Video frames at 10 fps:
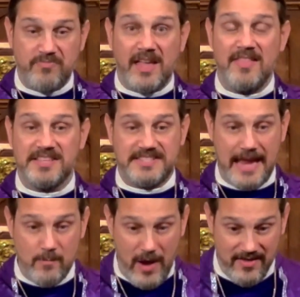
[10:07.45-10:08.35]
In the
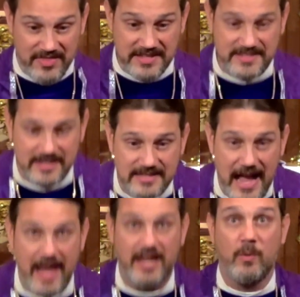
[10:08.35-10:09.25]
same way, in this
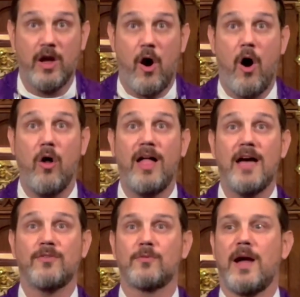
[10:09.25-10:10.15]
society, we all
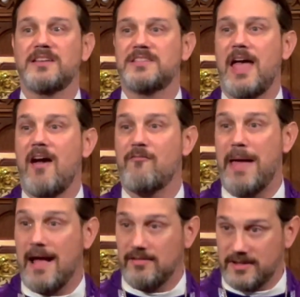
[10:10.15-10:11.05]
have a right to have
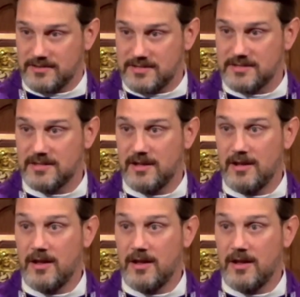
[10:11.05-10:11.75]
balance.